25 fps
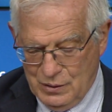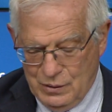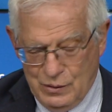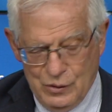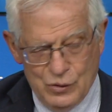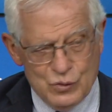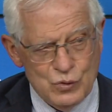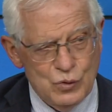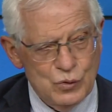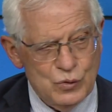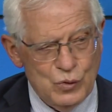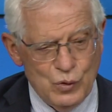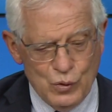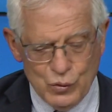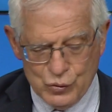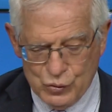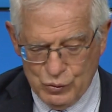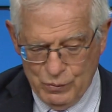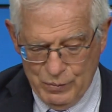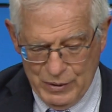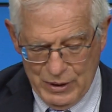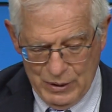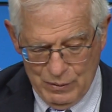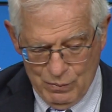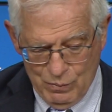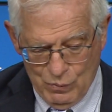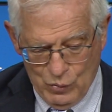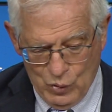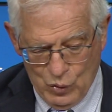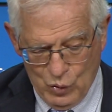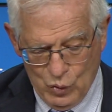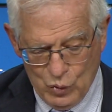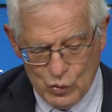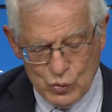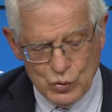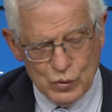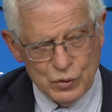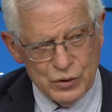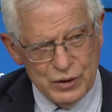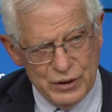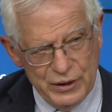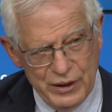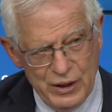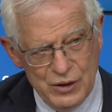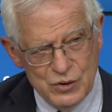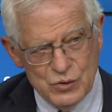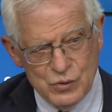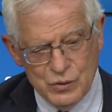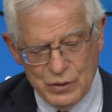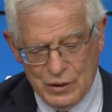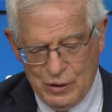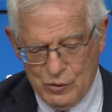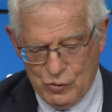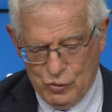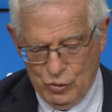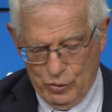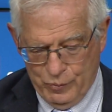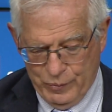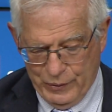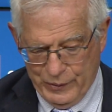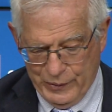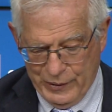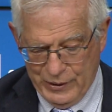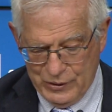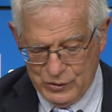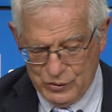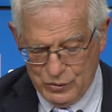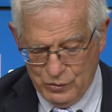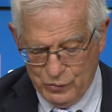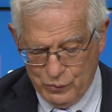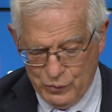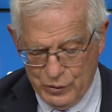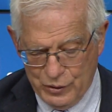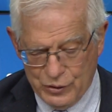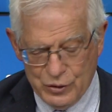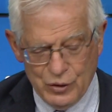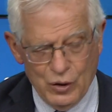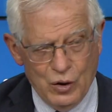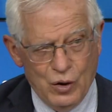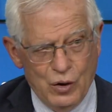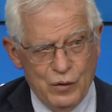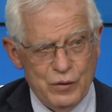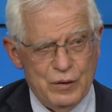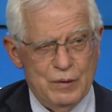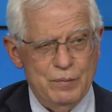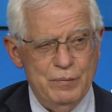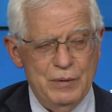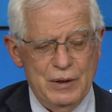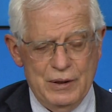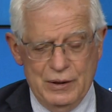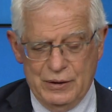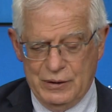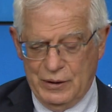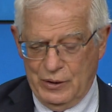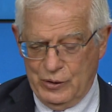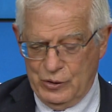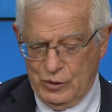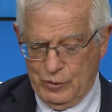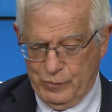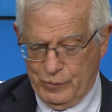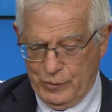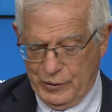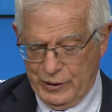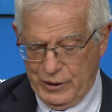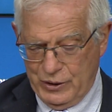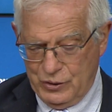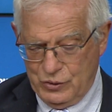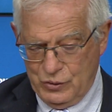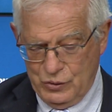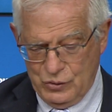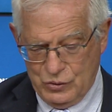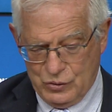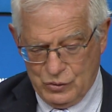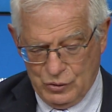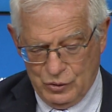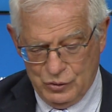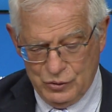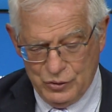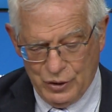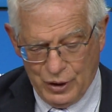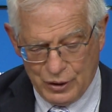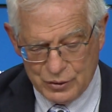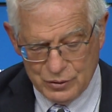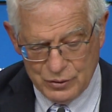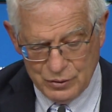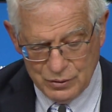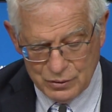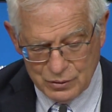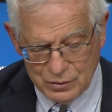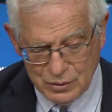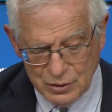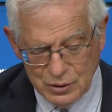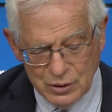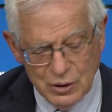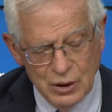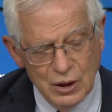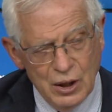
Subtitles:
This could also mean more coordination and cooperation with other military operations conducted